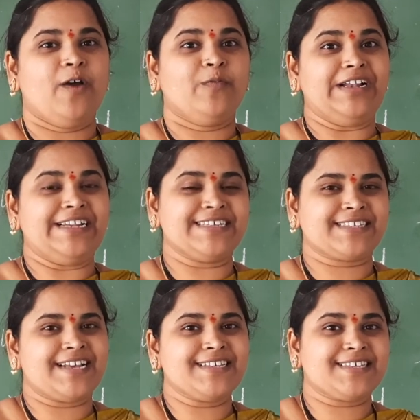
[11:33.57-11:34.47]
We will
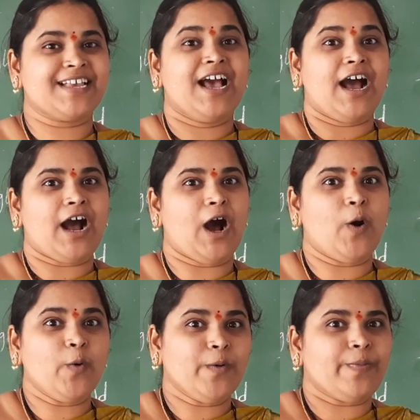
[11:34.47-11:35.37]
discuss
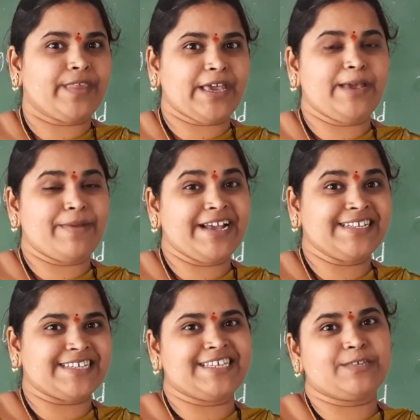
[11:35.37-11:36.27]
how the
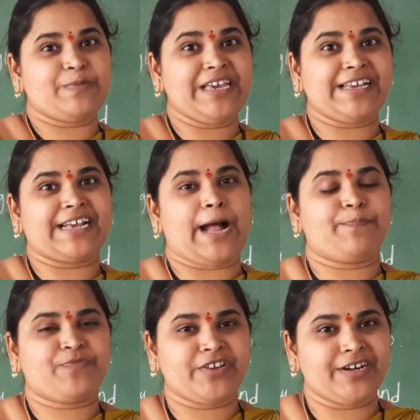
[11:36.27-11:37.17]
image is being
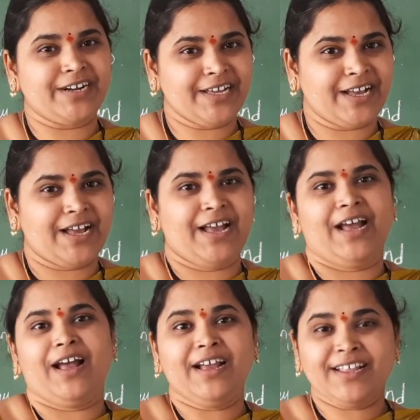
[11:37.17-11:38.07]
captured
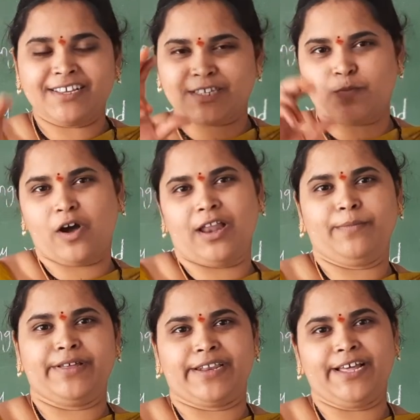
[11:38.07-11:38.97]
in a small
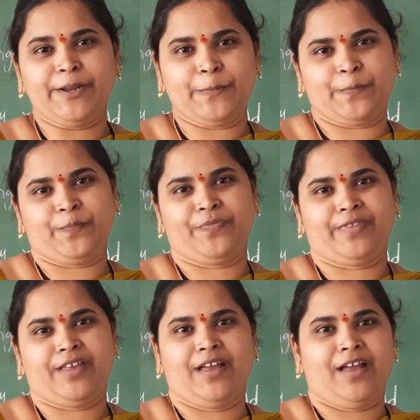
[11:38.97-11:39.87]
mirror,
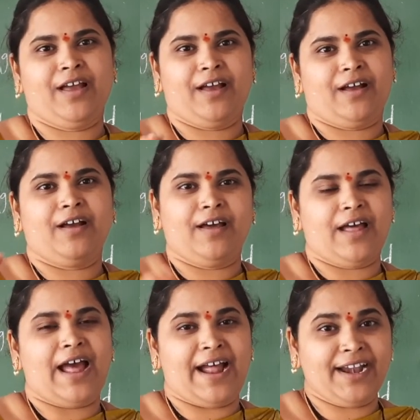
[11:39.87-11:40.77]

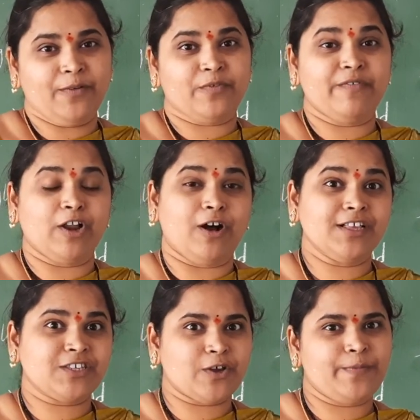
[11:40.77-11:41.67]
and we will
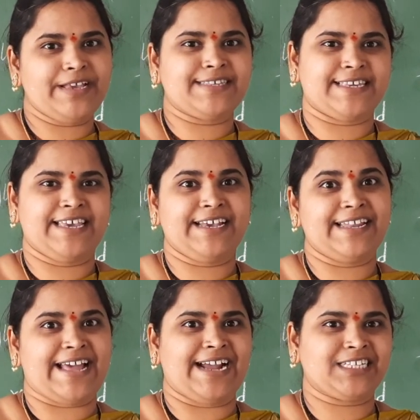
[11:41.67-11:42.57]
also be seeing
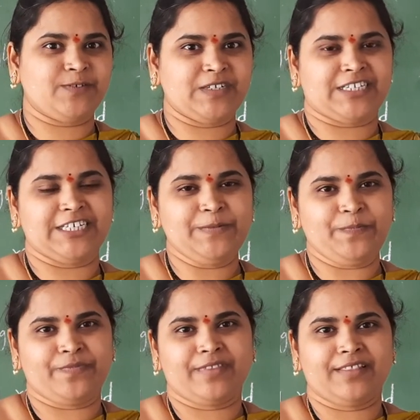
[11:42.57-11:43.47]
an
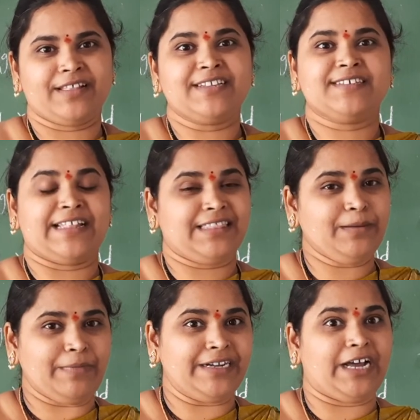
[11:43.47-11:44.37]
activity that is
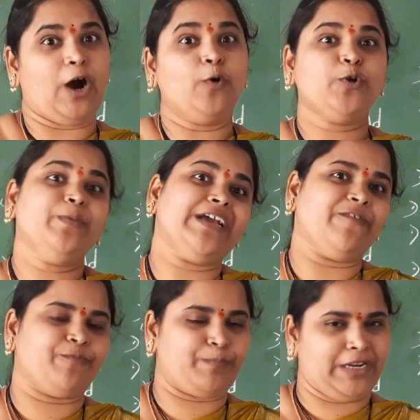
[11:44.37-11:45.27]
nothing but how to make
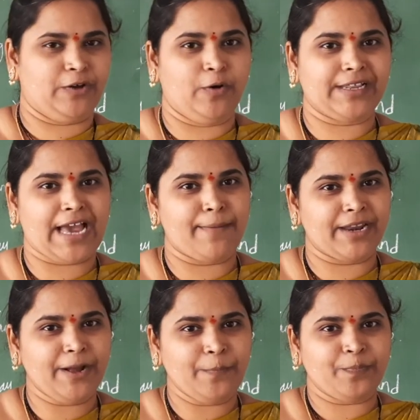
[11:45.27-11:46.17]
a pinhole
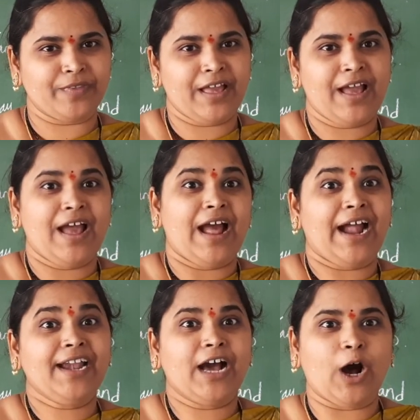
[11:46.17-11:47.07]
camera
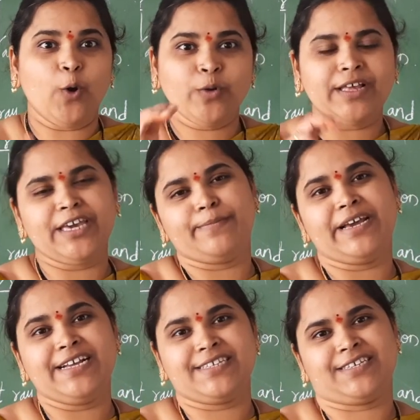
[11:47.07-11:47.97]
and how the
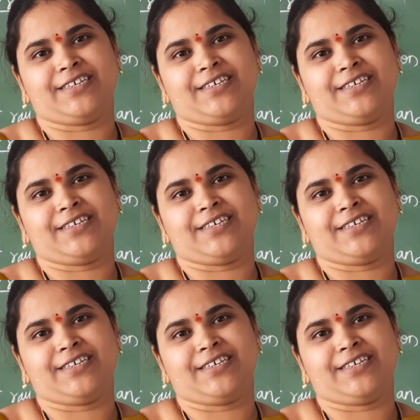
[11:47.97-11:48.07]
image